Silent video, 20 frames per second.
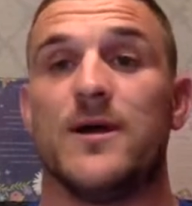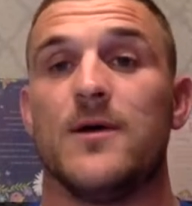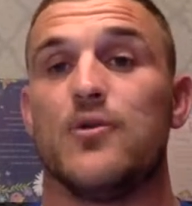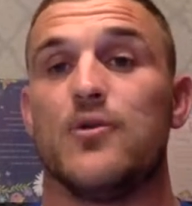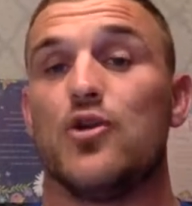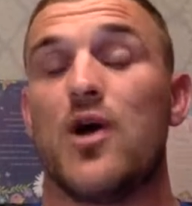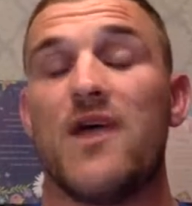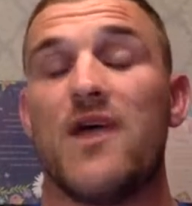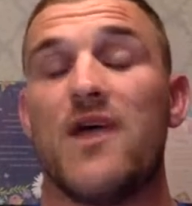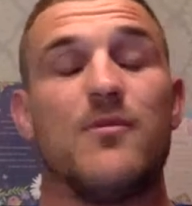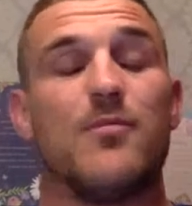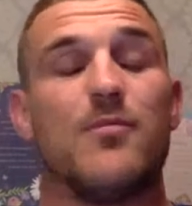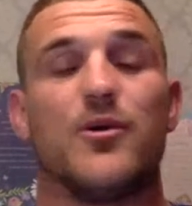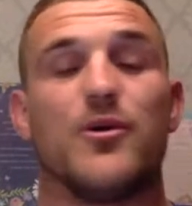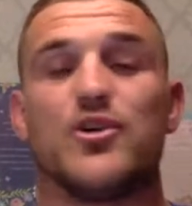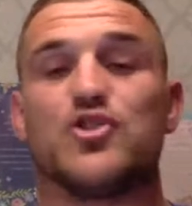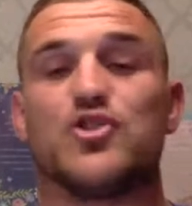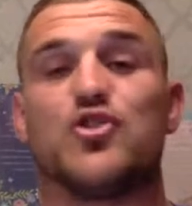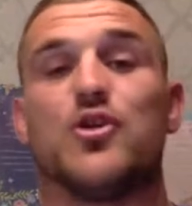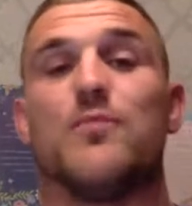Not
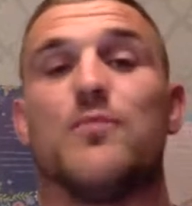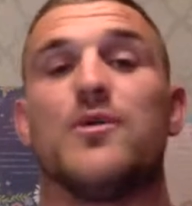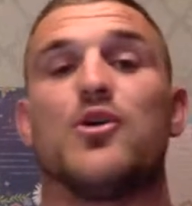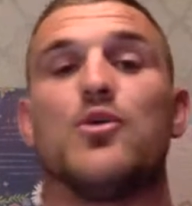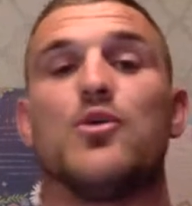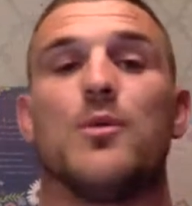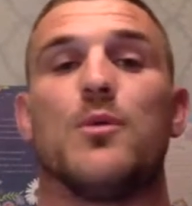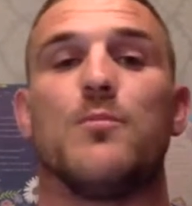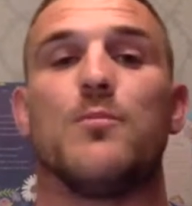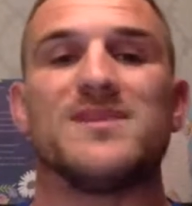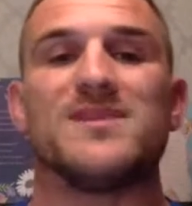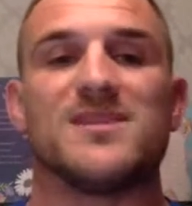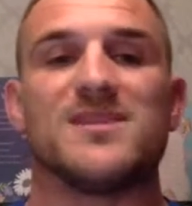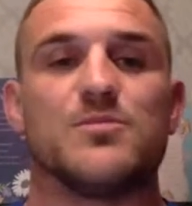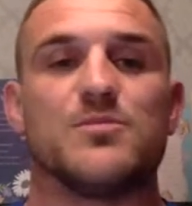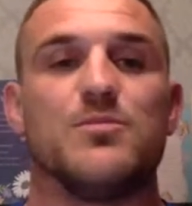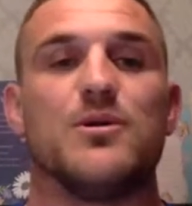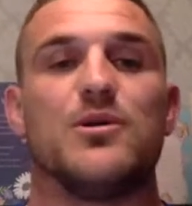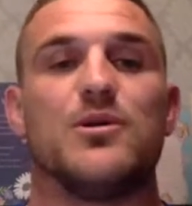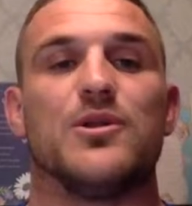everybody's going to become a
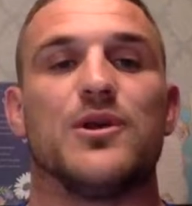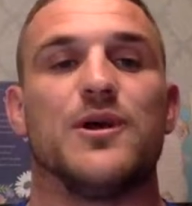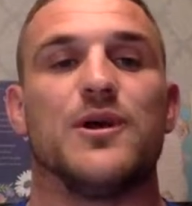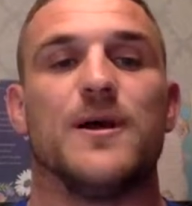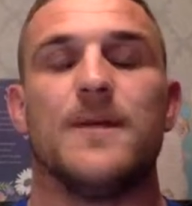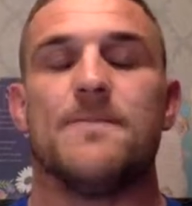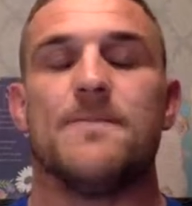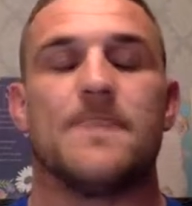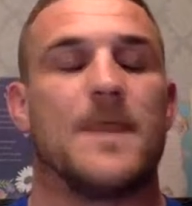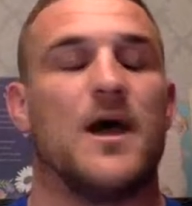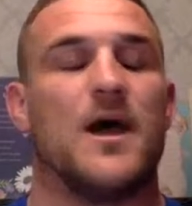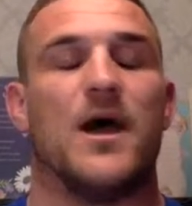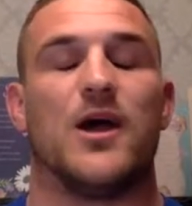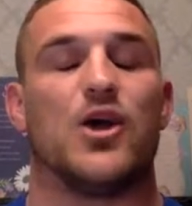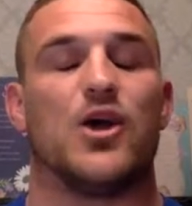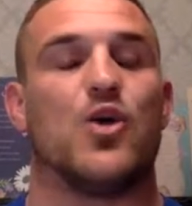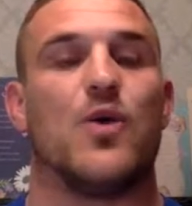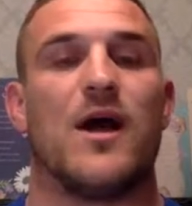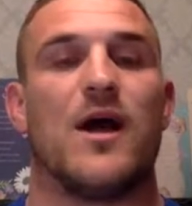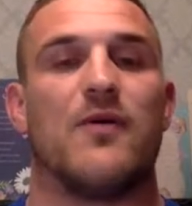business builder and
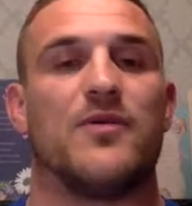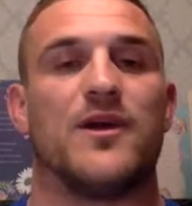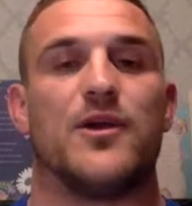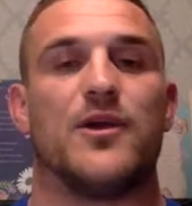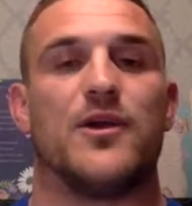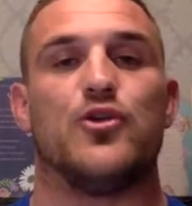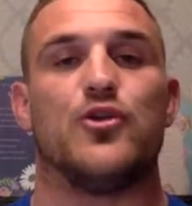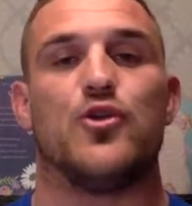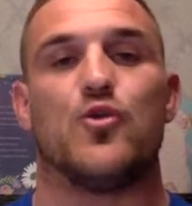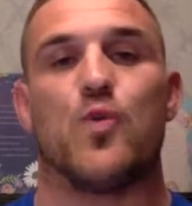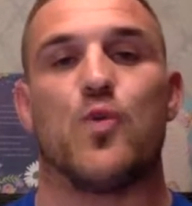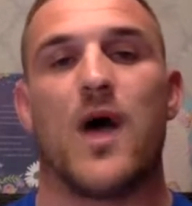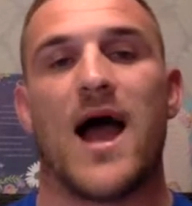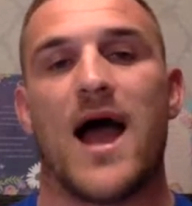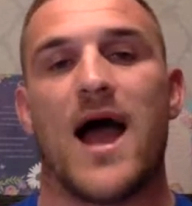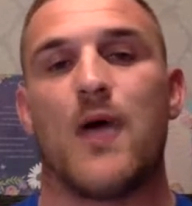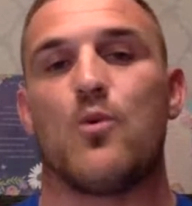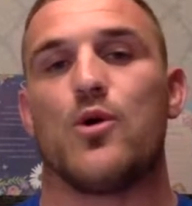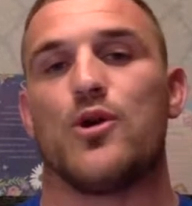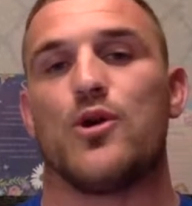go out there and do what
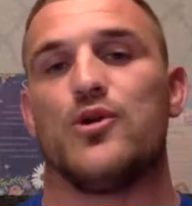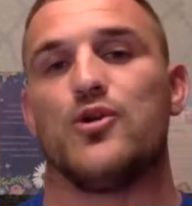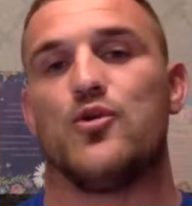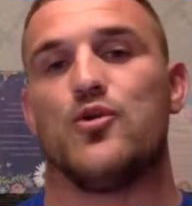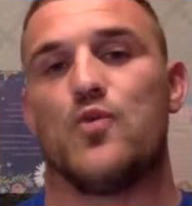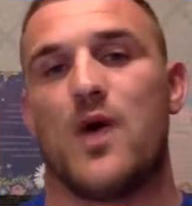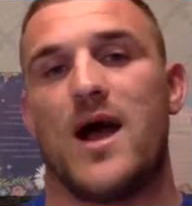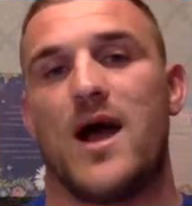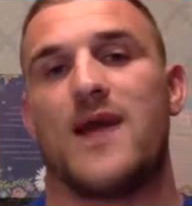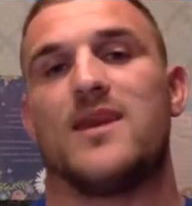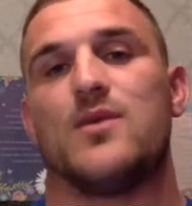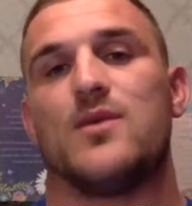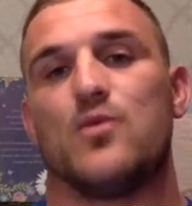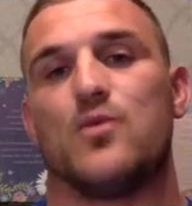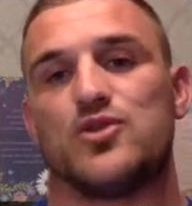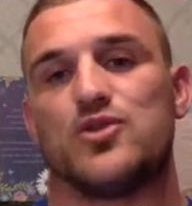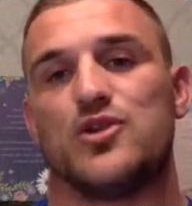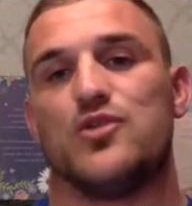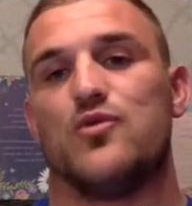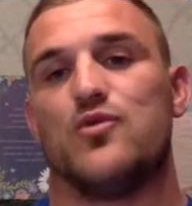I want to do, what Andy
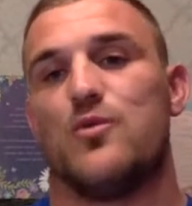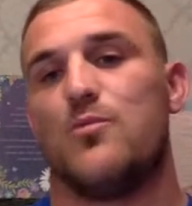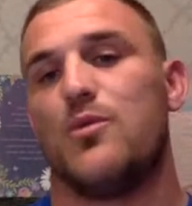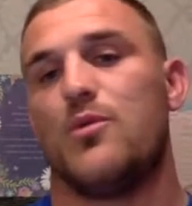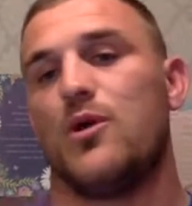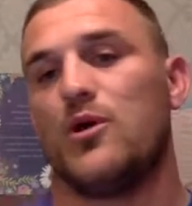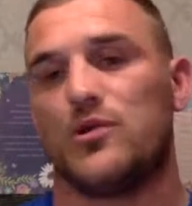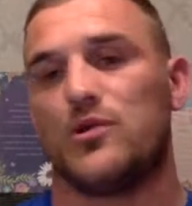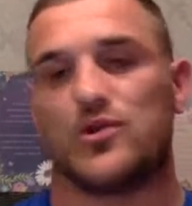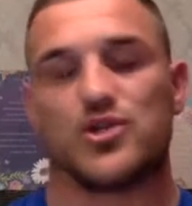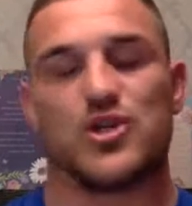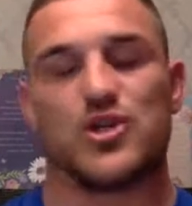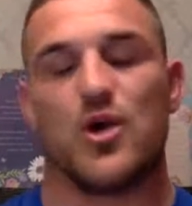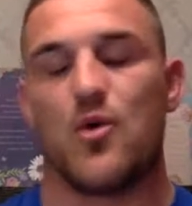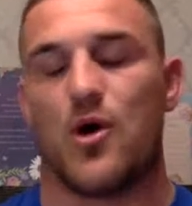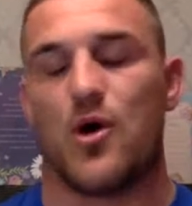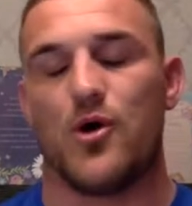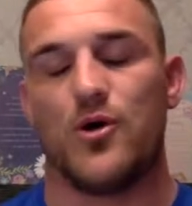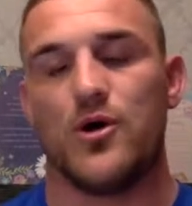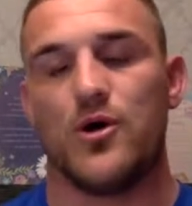wants to do, and Paul, and so on.